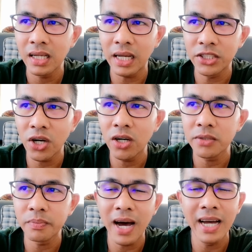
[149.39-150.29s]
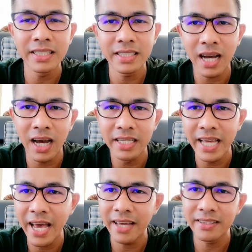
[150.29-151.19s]
I thought my time
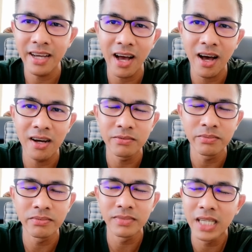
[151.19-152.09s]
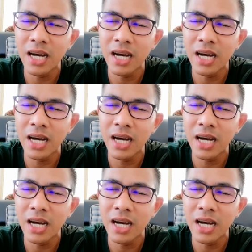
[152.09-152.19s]
had come.